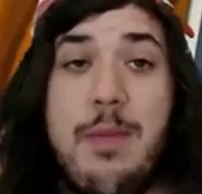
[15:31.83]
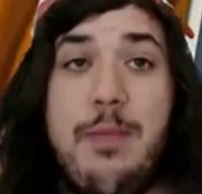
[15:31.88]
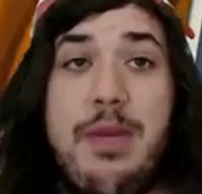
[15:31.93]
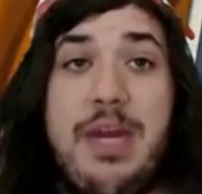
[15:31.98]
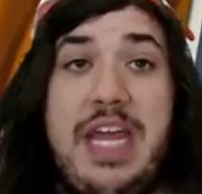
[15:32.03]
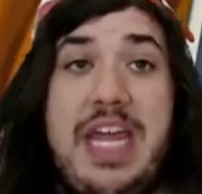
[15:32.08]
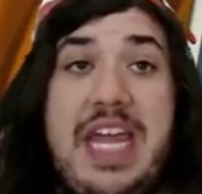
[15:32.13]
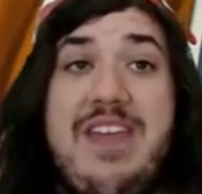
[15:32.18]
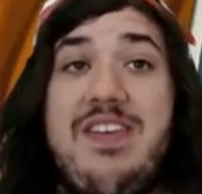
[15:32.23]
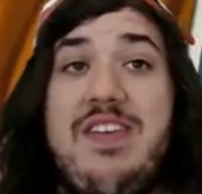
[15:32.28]

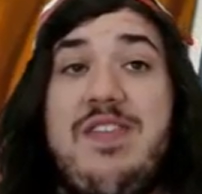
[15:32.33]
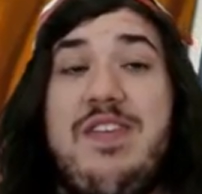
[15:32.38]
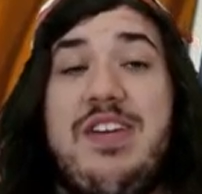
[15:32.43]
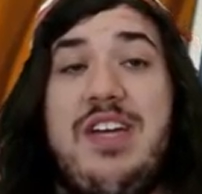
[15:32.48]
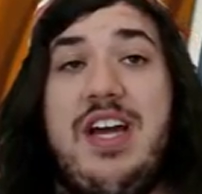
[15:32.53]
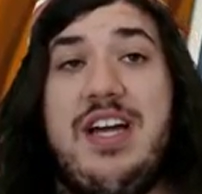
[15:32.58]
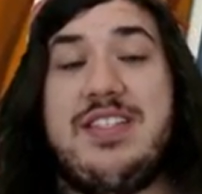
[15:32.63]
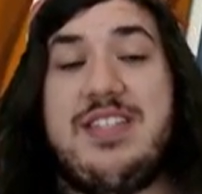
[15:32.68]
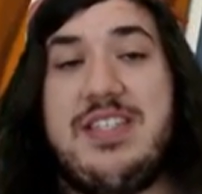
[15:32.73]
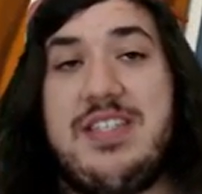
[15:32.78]
But even if he
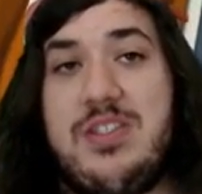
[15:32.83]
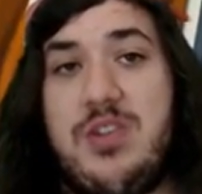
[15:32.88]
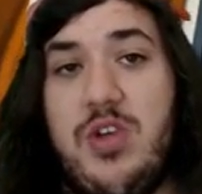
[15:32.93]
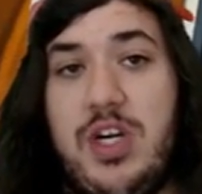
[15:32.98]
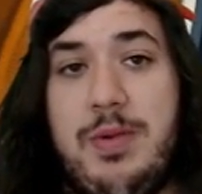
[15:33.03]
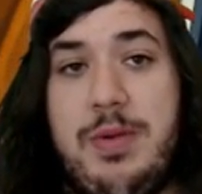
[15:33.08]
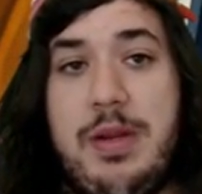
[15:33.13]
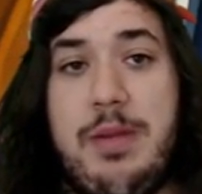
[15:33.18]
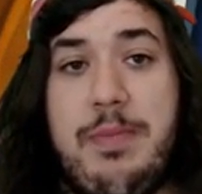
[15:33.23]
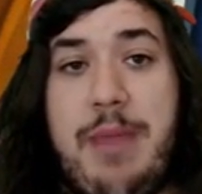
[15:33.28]
does, he's still
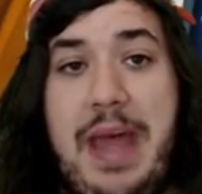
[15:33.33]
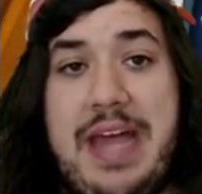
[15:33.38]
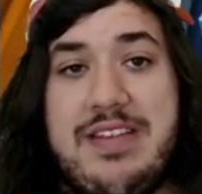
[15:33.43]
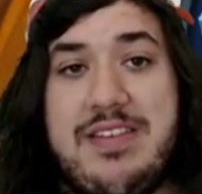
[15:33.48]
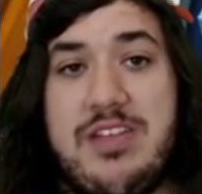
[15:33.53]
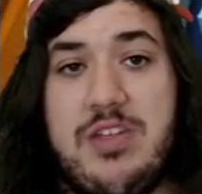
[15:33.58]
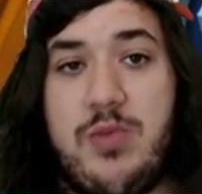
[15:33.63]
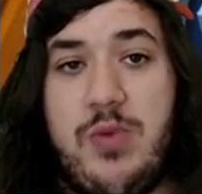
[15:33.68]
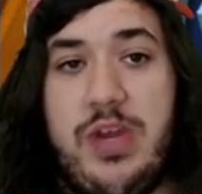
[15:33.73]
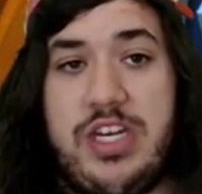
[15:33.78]
going to be in a bad
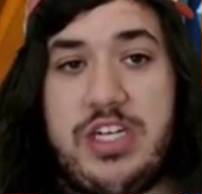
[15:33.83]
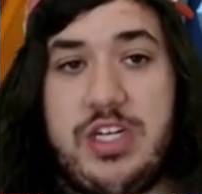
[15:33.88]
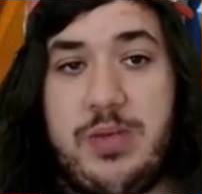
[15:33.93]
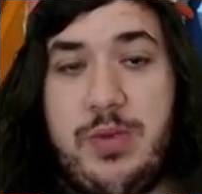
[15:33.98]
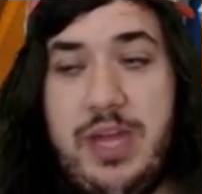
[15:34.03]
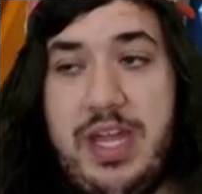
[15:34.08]
situation.